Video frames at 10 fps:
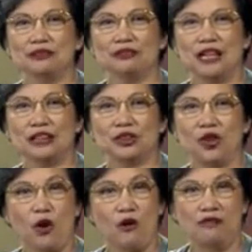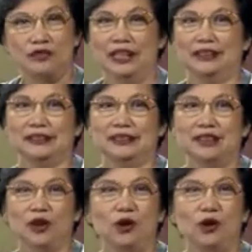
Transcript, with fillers: effect of testing